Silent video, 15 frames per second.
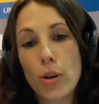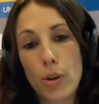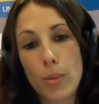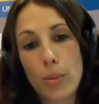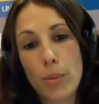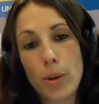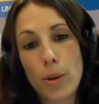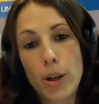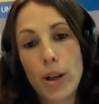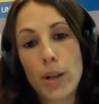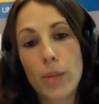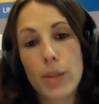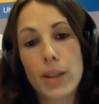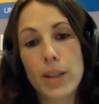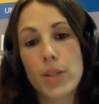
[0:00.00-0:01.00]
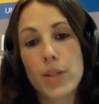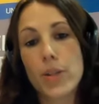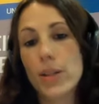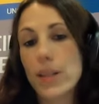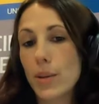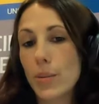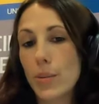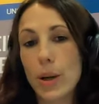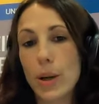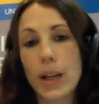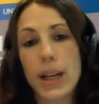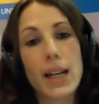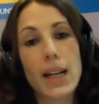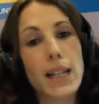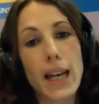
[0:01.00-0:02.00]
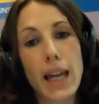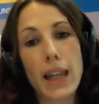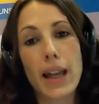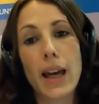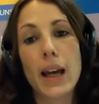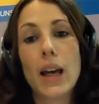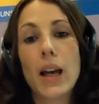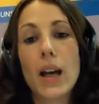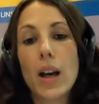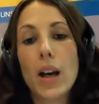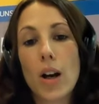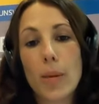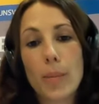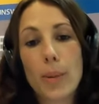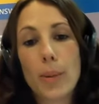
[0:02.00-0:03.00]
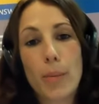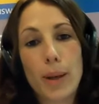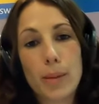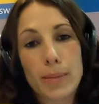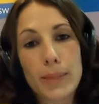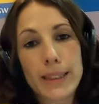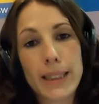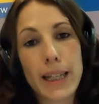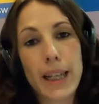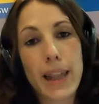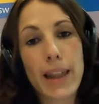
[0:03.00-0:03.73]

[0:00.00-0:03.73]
group work where students are working together on problems and